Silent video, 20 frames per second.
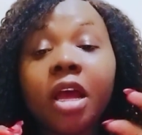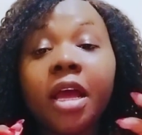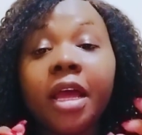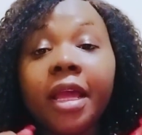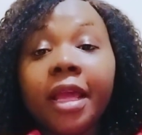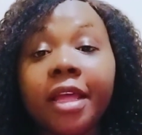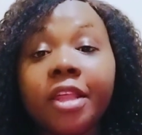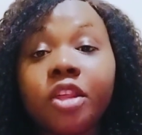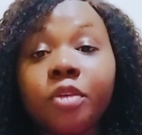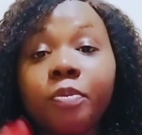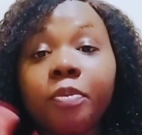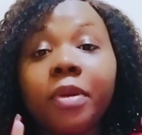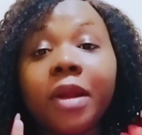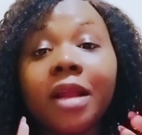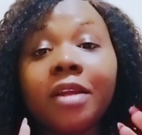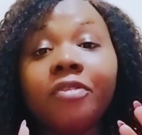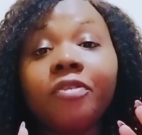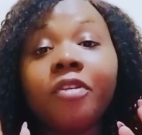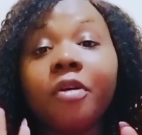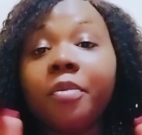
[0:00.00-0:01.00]
each
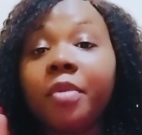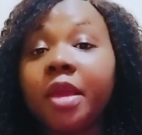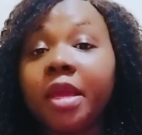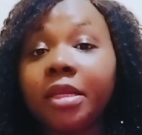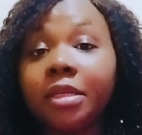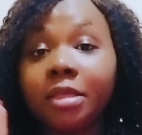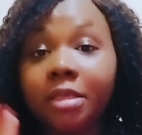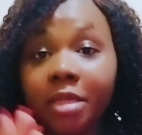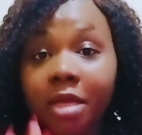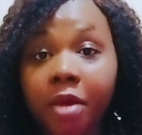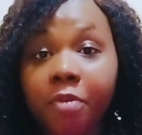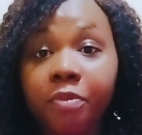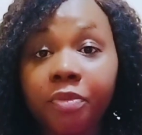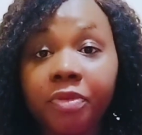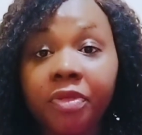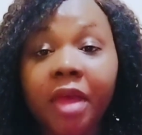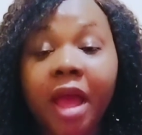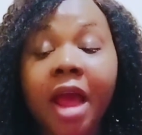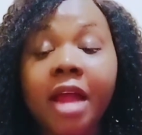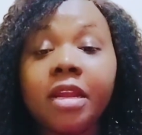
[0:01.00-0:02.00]
platform in depth.
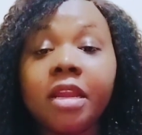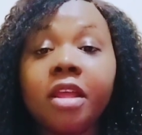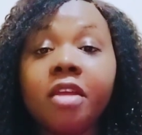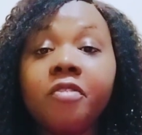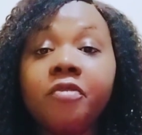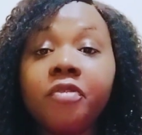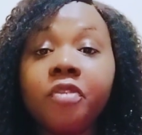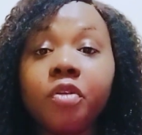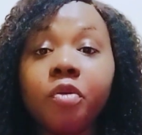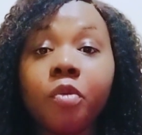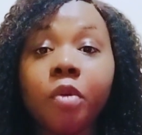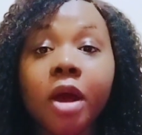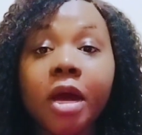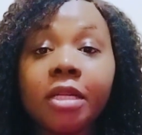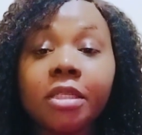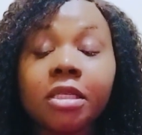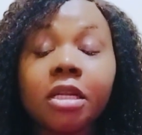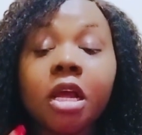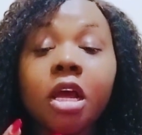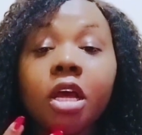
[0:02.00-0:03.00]
And if you want
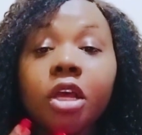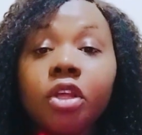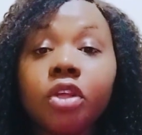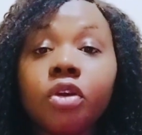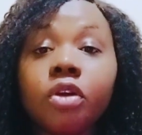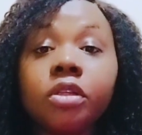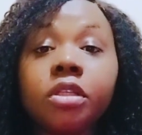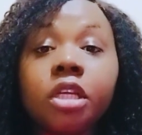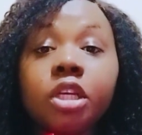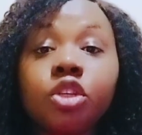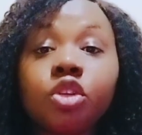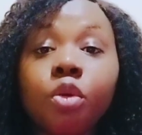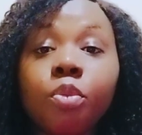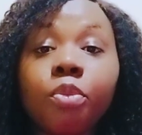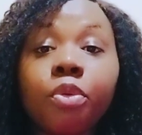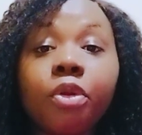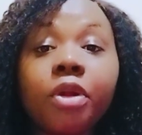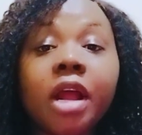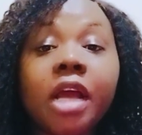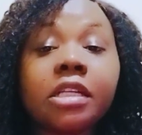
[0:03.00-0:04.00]
your digital
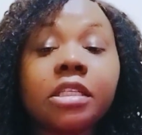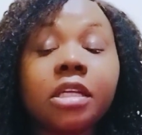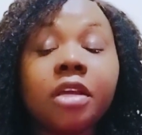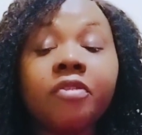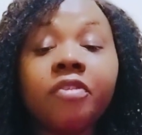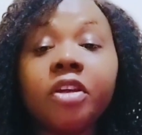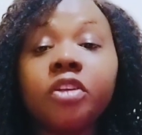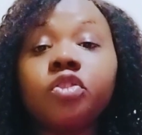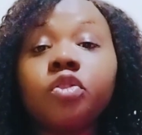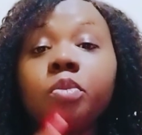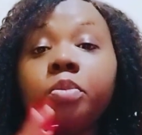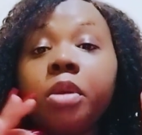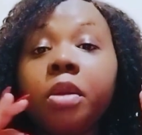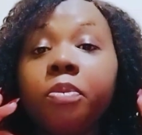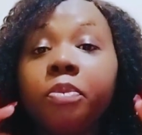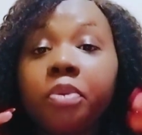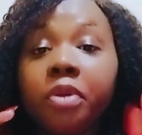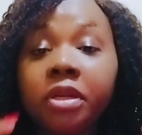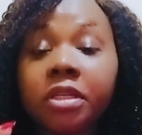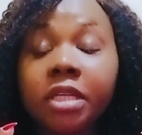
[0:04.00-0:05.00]
product even to be
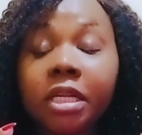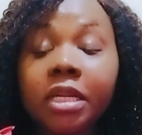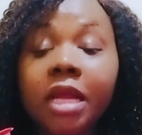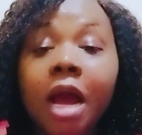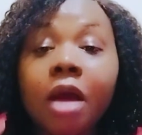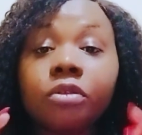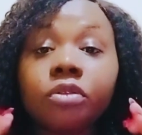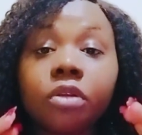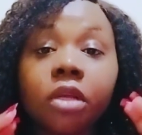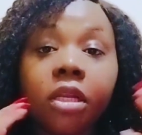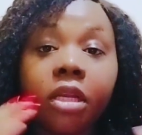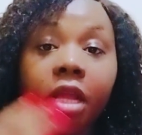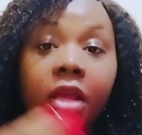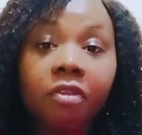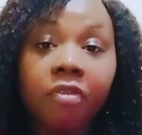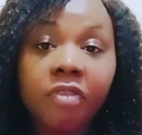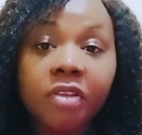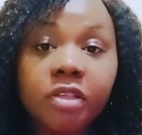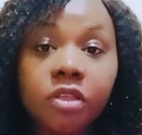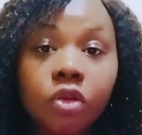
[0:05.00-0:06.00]
printed out in a
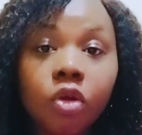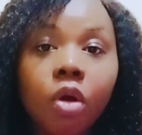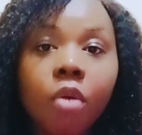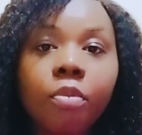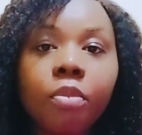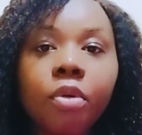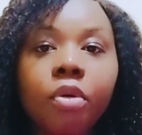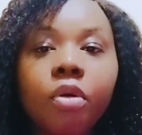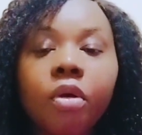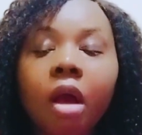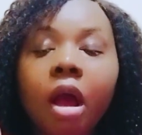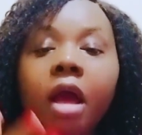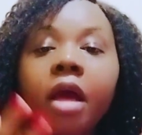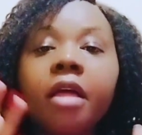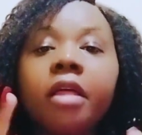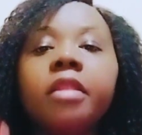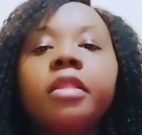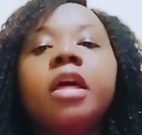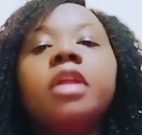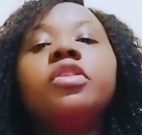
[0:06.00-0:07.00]
physical book,
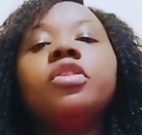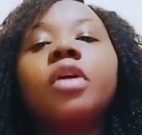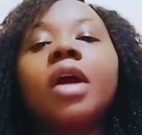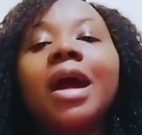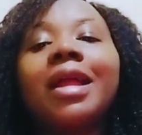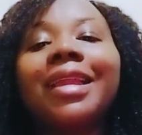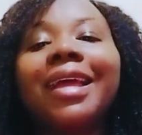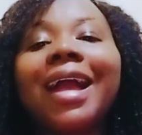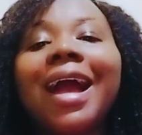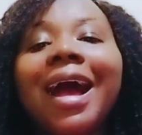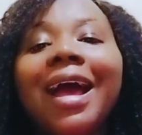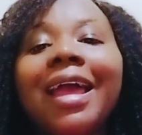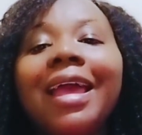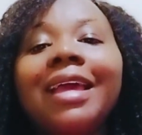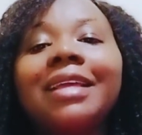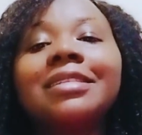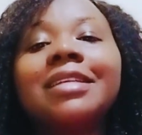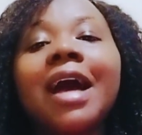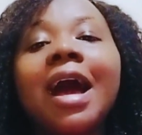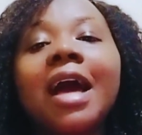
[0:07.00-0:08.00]
then you can go ahead
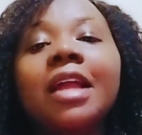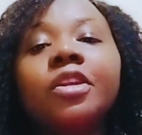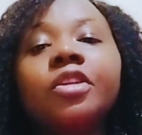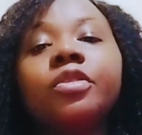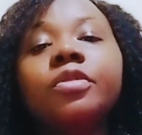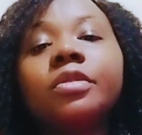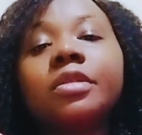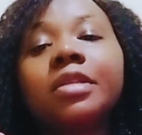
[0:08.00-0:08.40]
and use